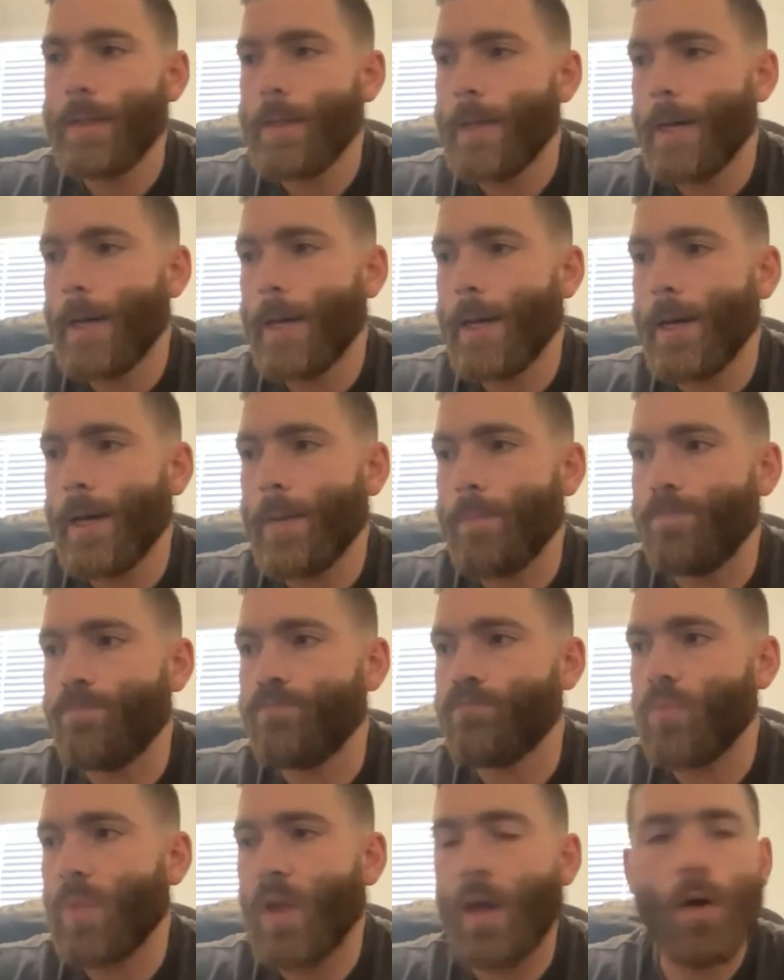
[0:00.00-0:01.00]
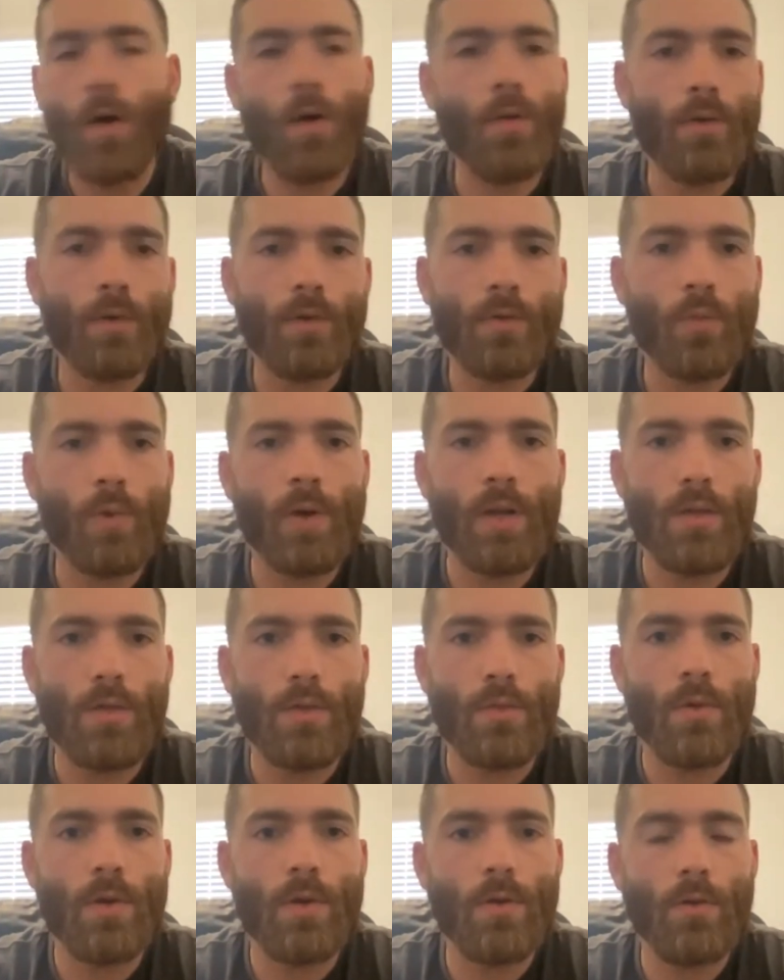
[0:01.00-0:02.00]
the
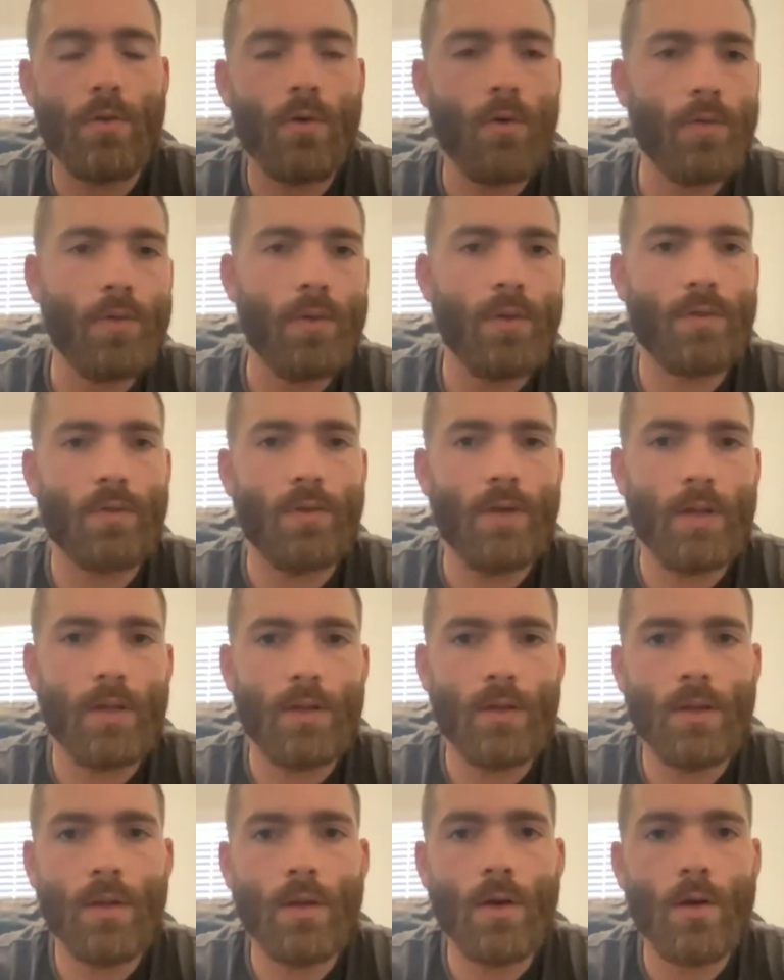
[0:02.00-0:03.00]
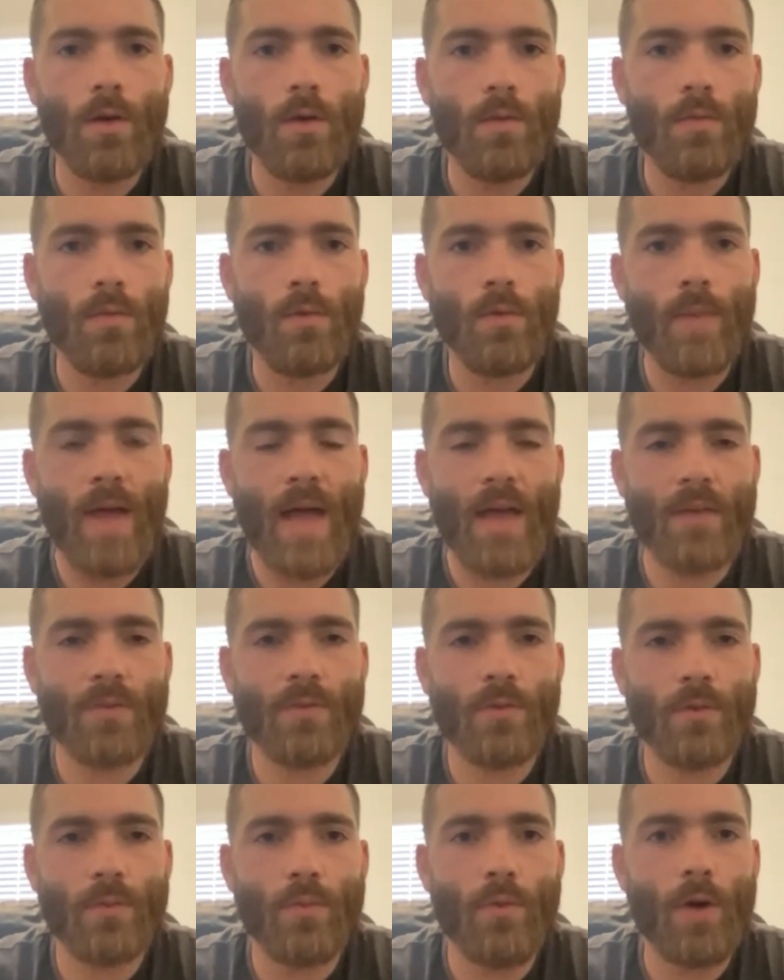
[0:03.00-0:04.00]
23-year-old that's in, their
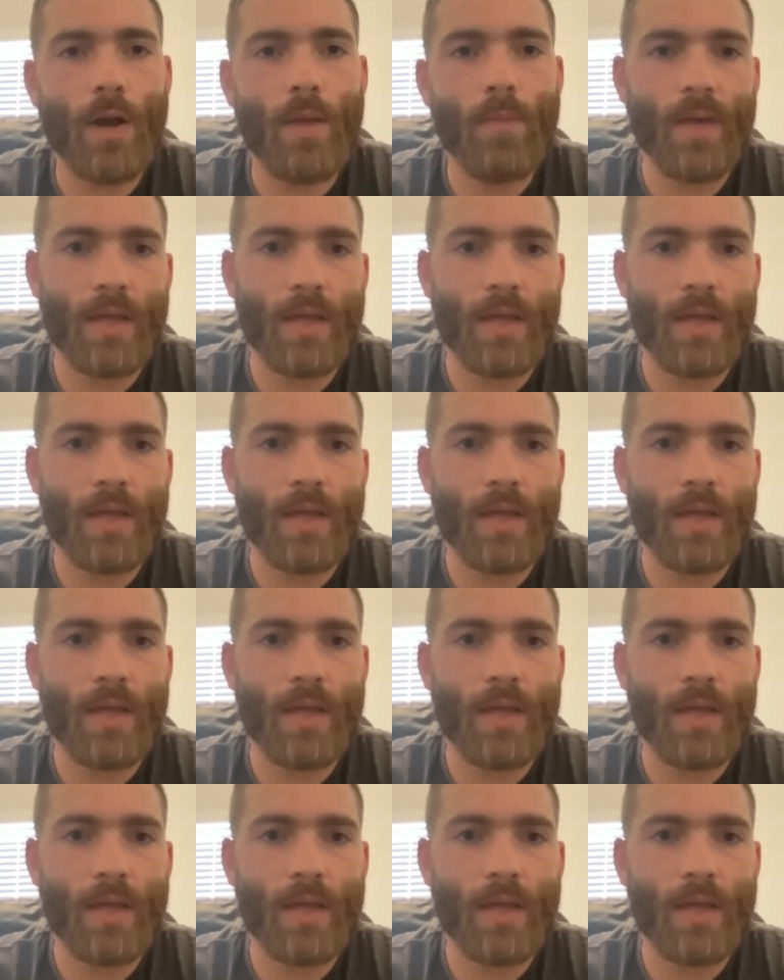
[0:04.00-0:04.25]
master's program.